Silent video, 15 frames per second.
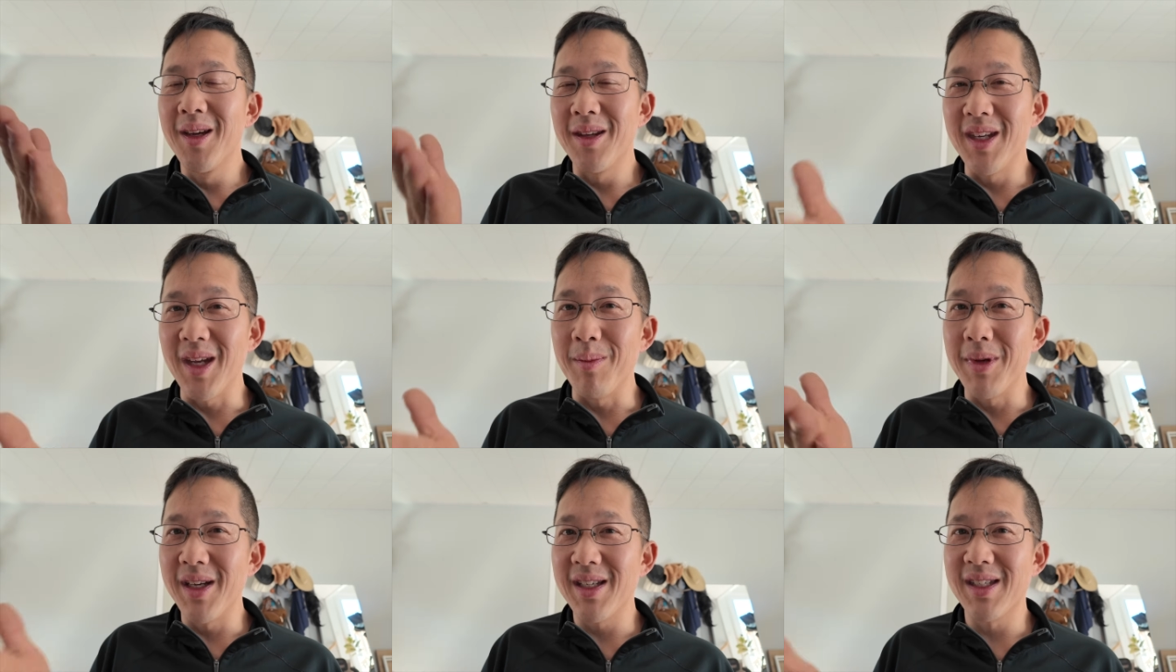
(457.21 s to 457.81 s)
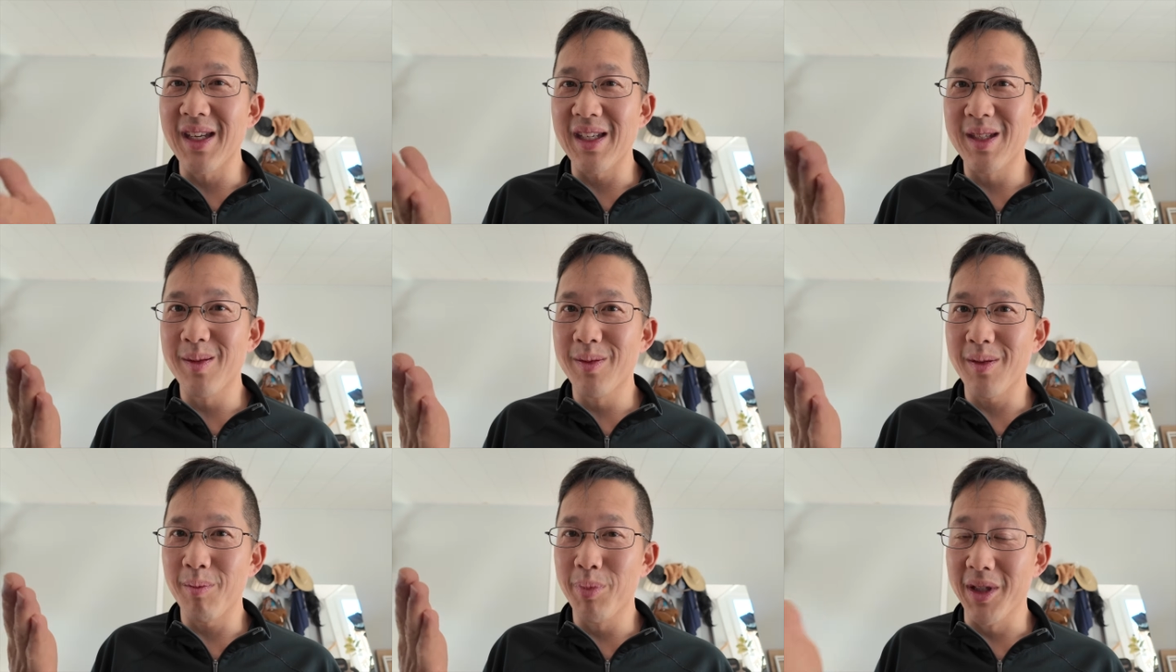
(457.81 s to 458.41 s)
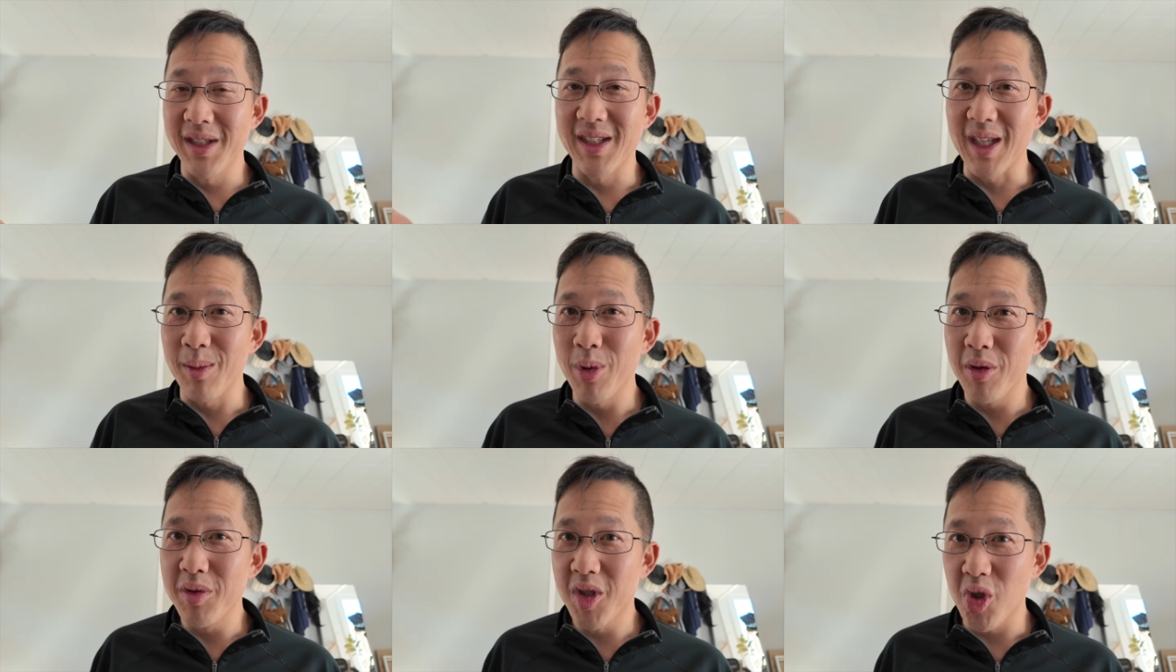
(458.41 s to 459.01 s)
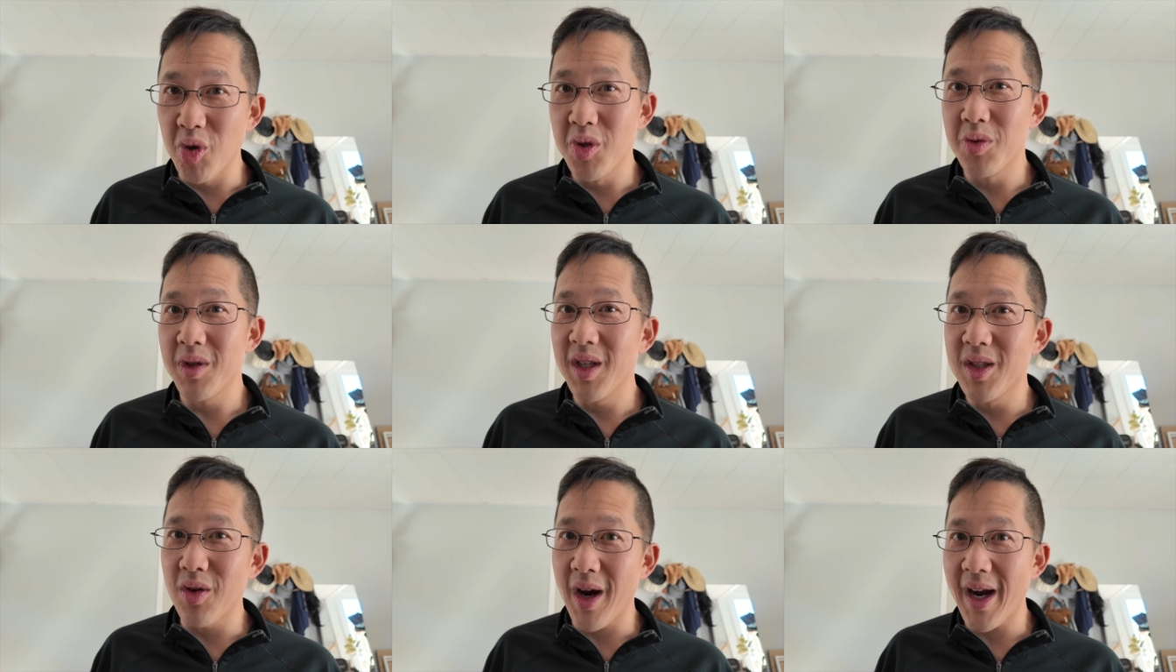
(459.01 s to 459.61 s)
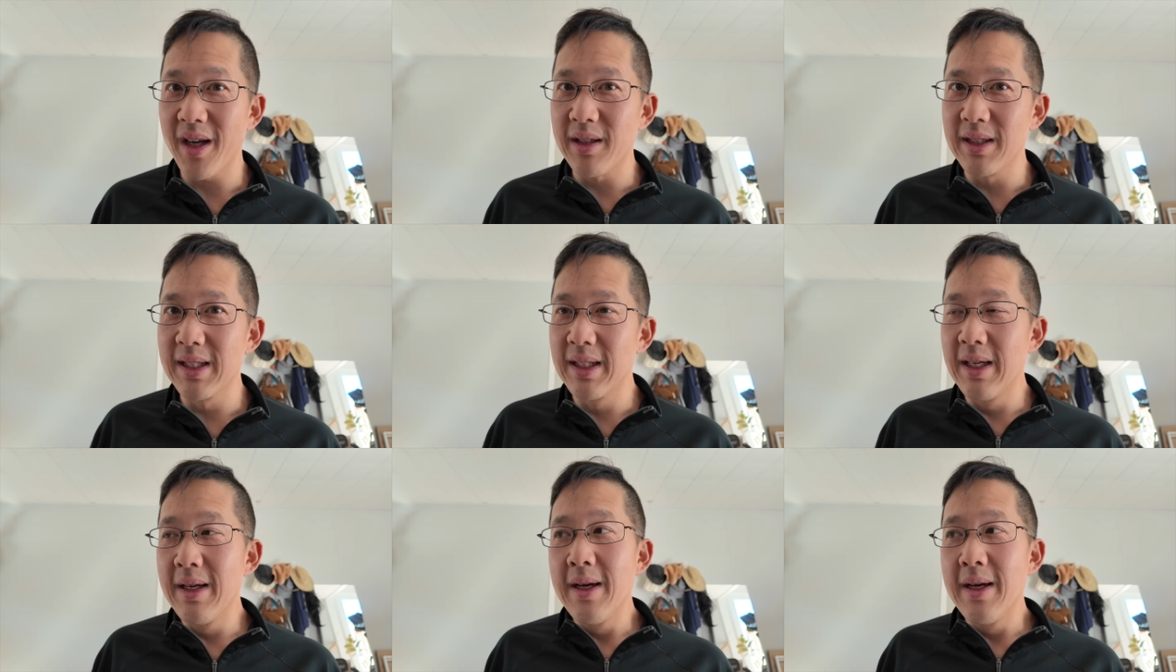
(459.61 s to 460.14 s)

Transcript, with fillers: knee meniscus placebo surgery trials.